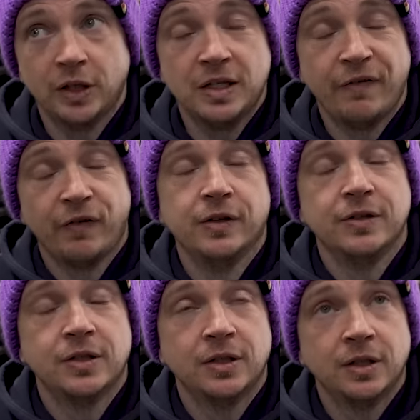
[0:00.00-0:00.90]
the
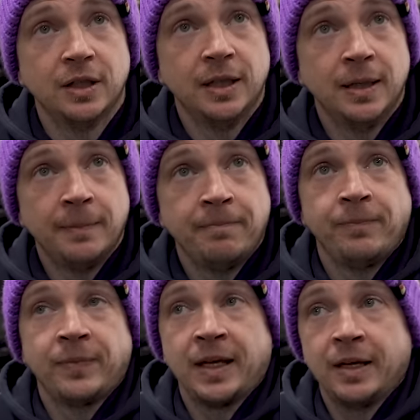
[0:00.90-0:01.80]
difference?
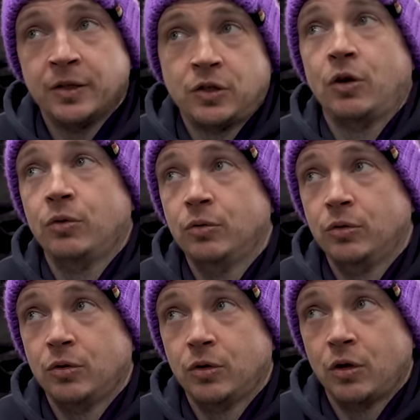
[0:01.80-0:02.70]
So
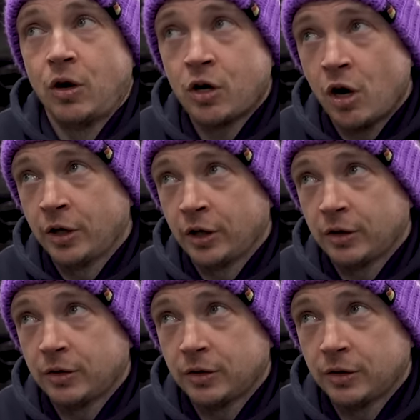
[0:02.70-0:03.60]
I kind of
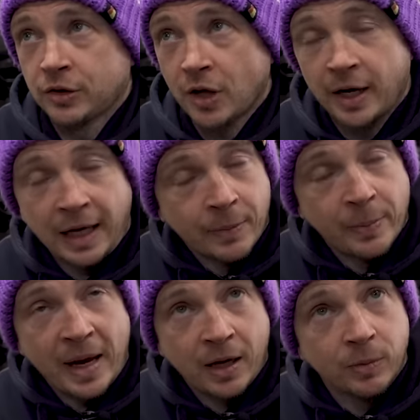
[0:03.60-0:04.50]
starting to get my
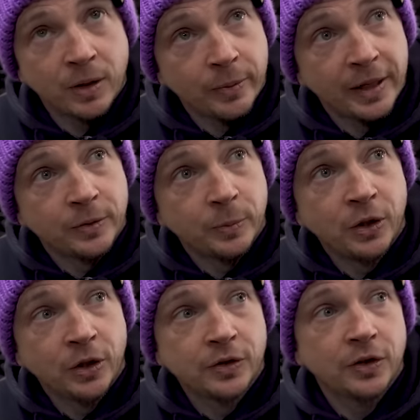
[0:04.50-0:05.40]
back up a little bit
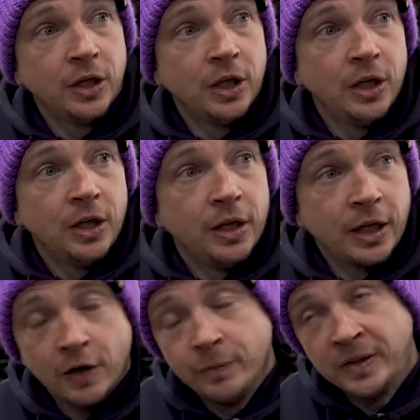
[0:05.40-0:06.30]
because the
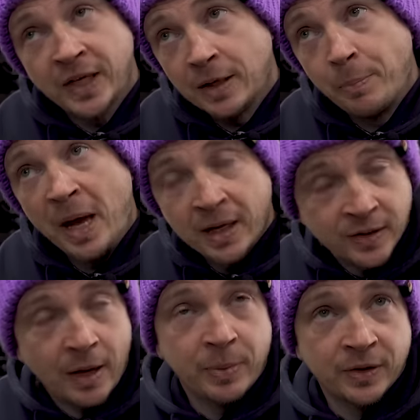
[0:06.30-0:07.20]
government take the
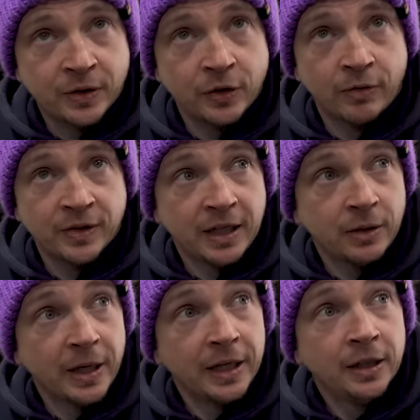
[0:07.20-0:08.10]
piss out of business owners
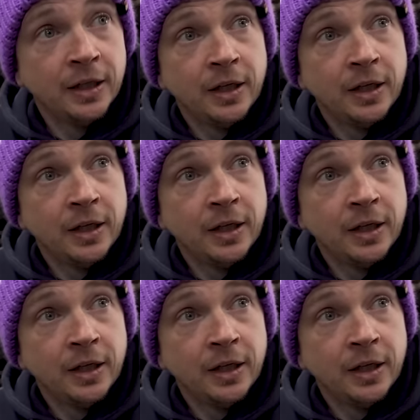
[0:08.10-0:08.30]
anyway.